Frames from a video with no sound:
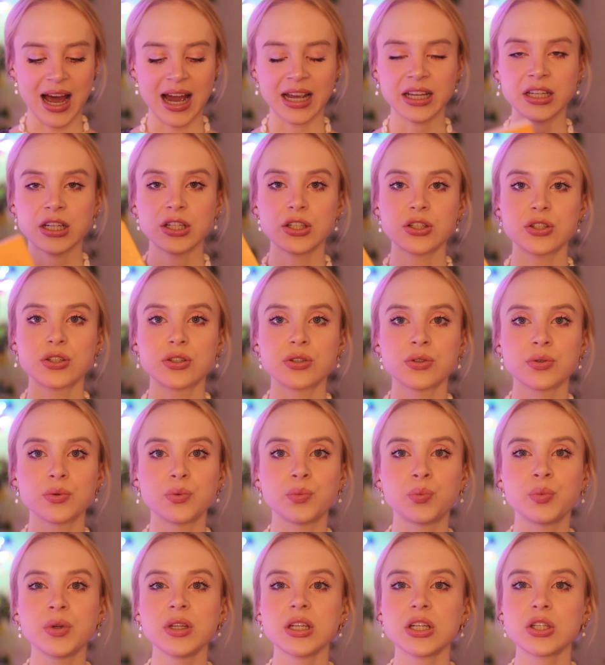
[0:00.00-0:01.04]

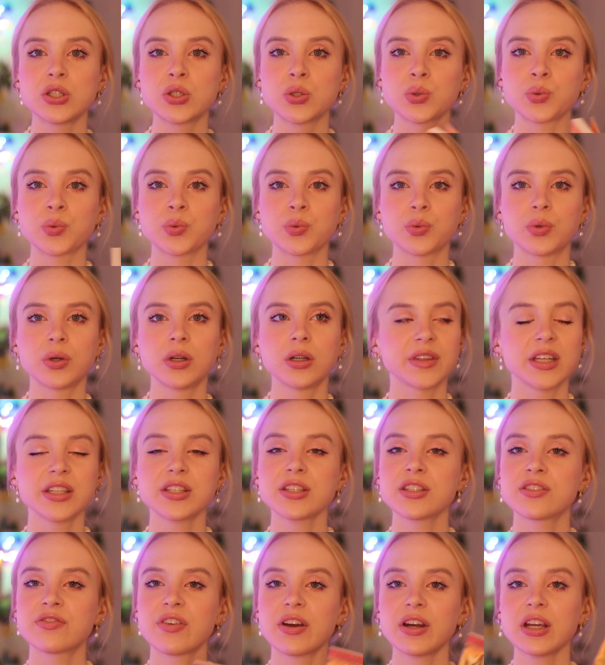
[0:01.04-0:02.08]
this
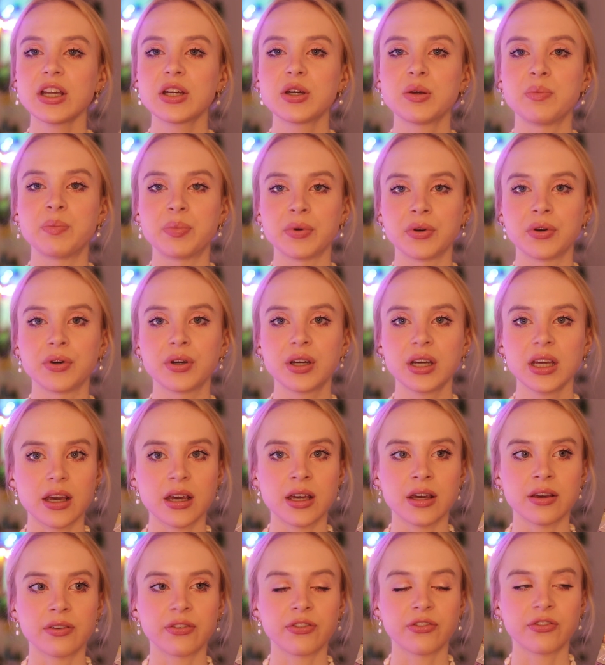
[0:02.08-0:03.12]
is a very good book
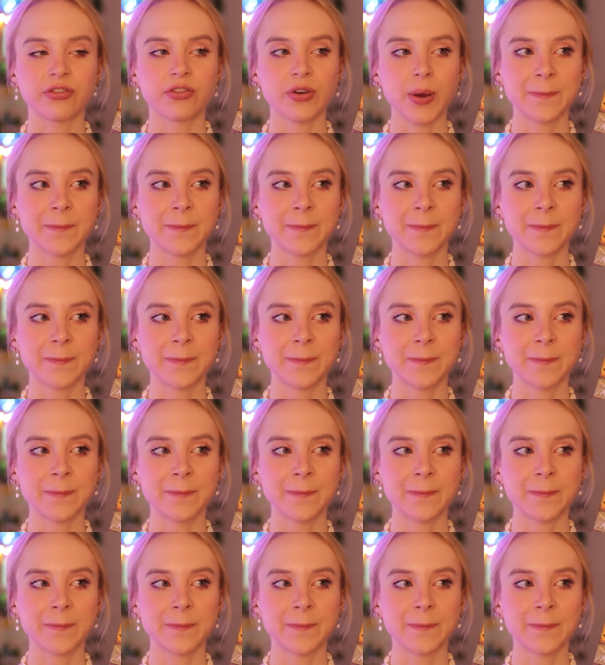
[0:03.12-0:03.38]
if